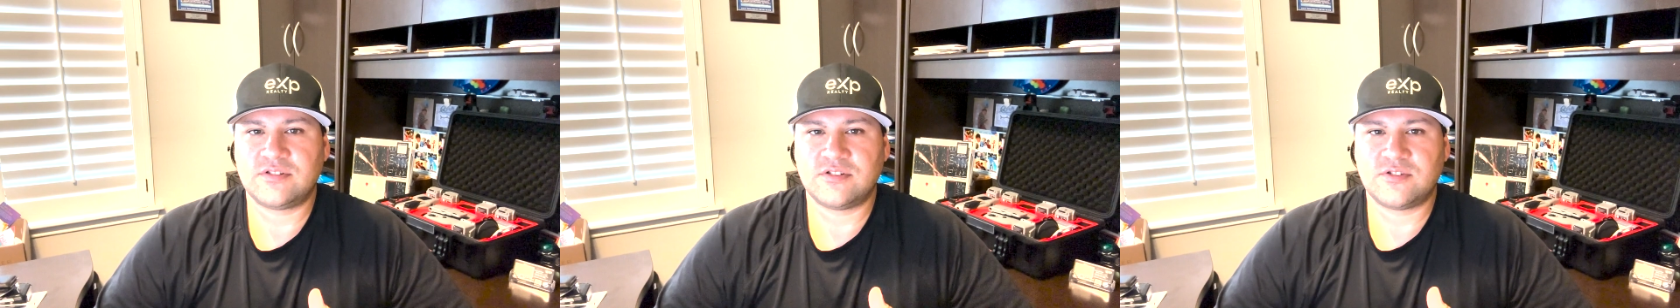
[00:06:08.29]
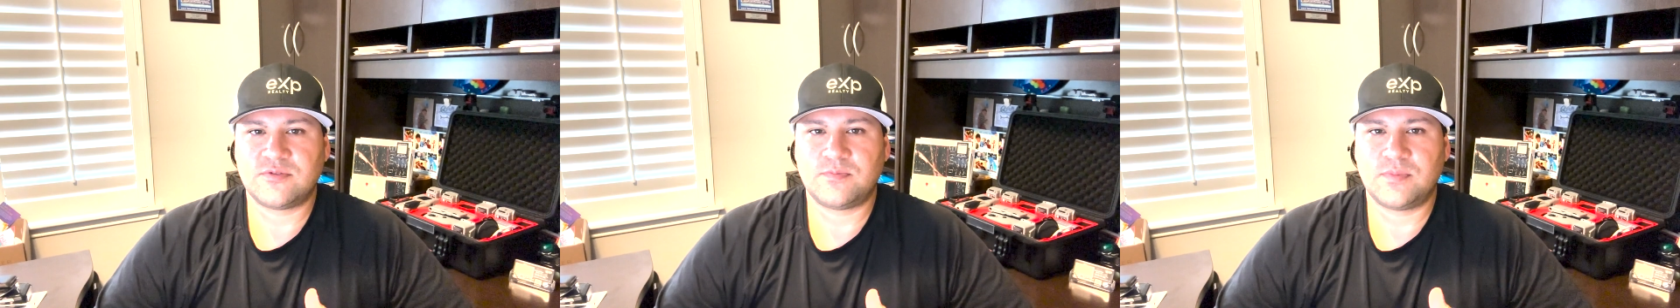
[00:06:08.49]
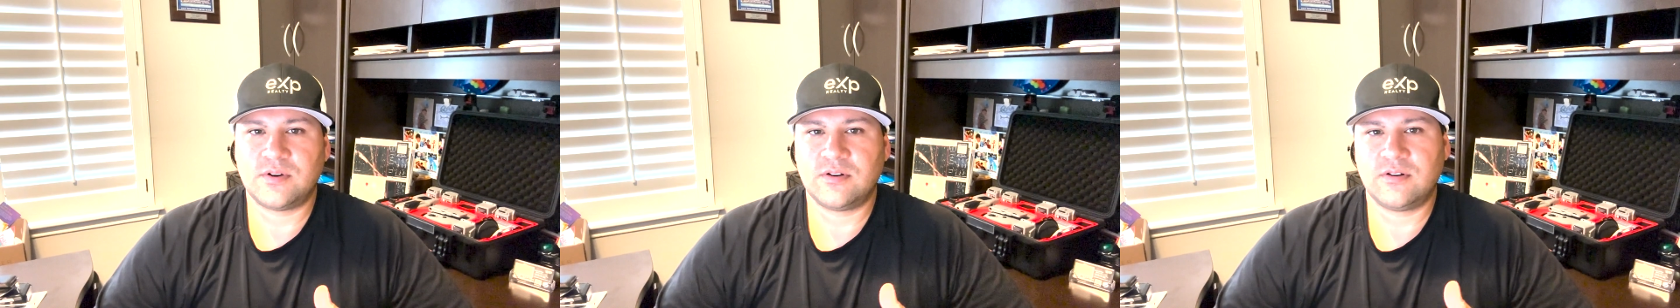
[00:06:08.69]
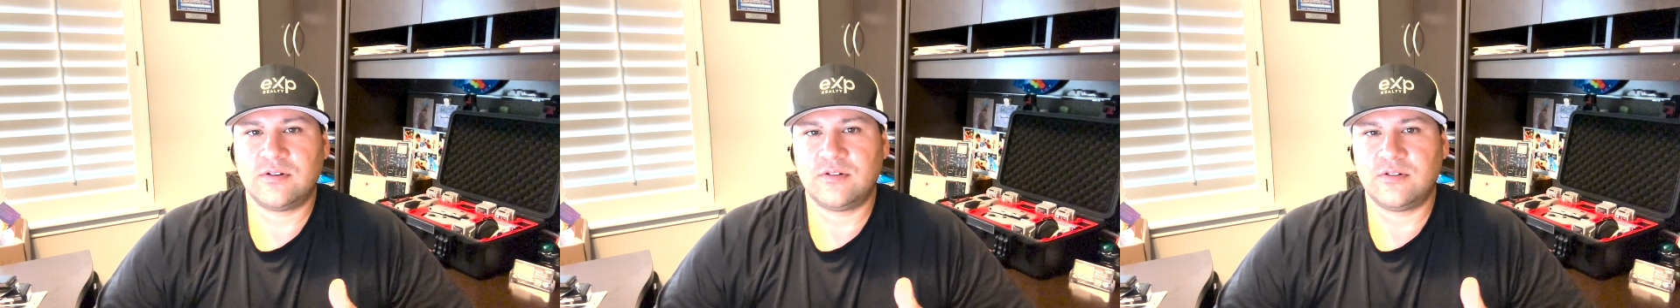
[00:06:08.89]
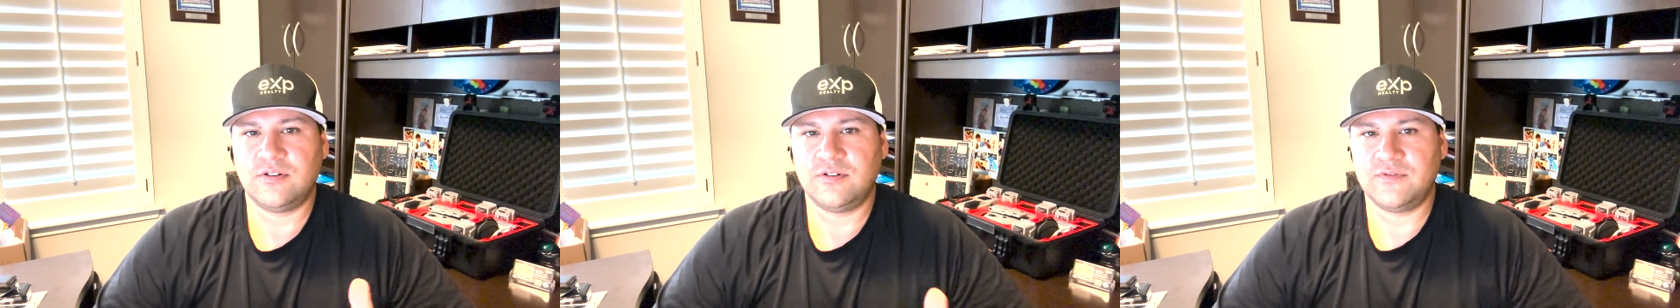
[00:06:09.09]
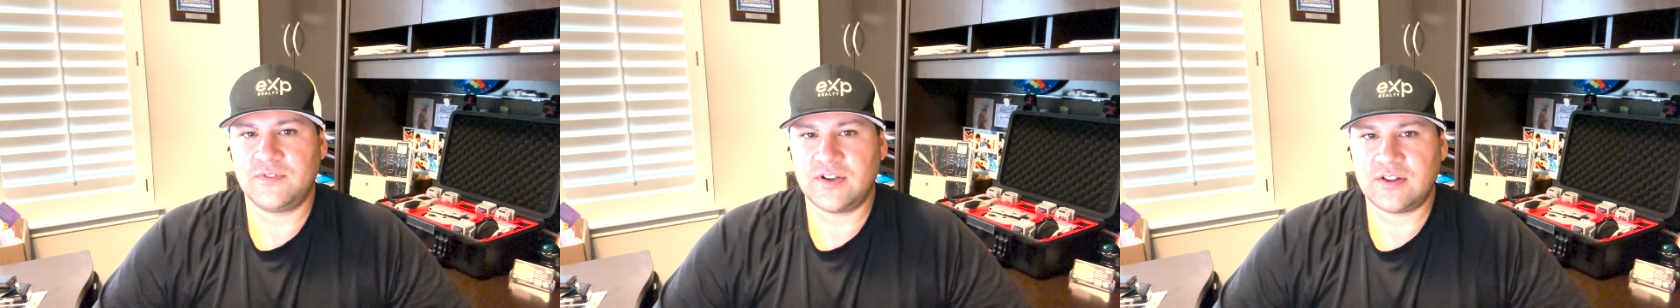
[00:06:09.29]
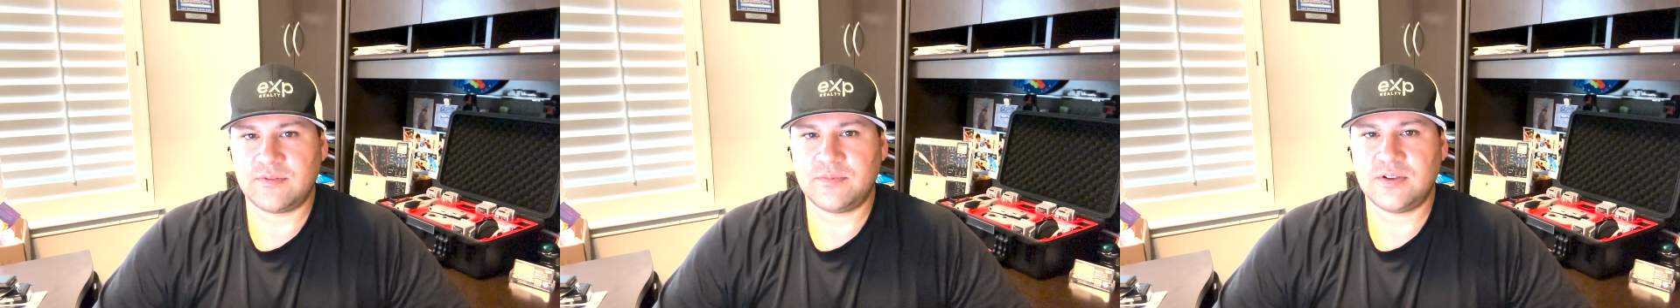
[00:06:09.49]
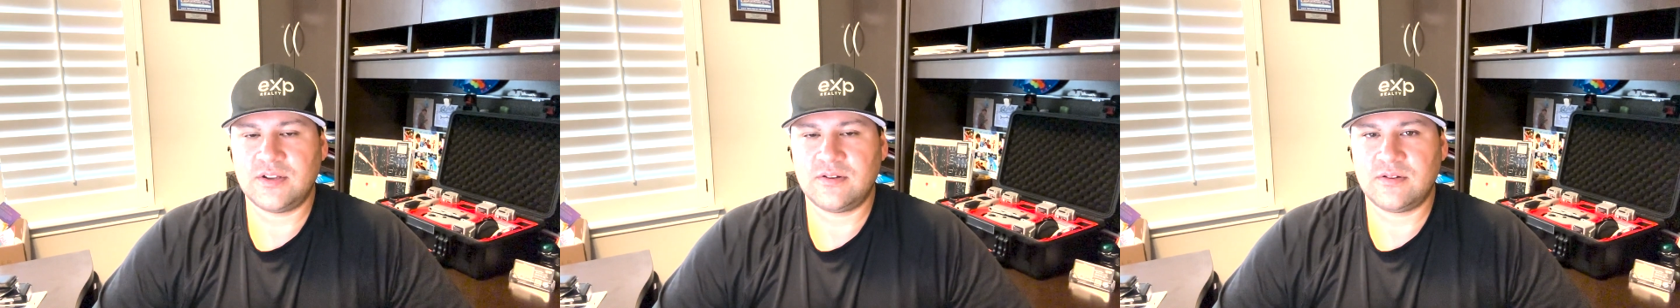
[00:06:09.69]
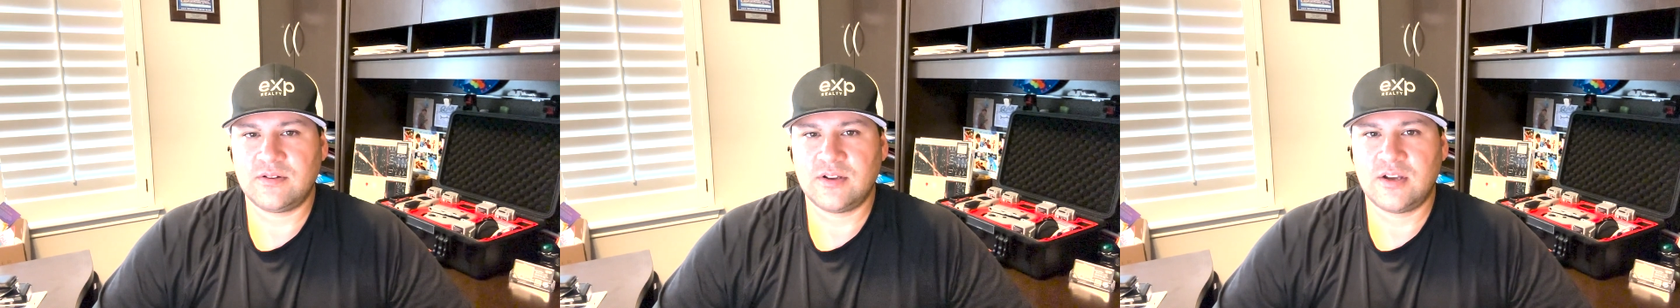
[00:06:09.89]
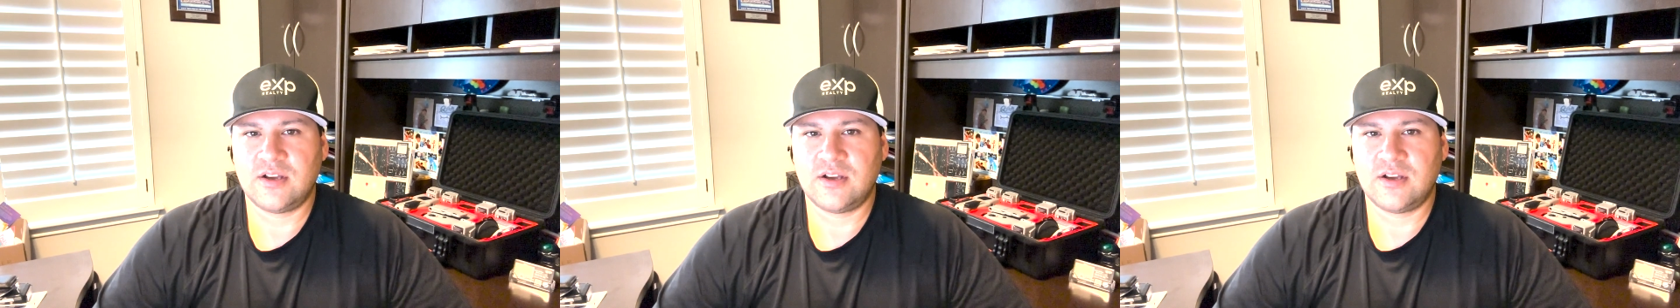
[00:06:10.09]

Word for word: to spur new development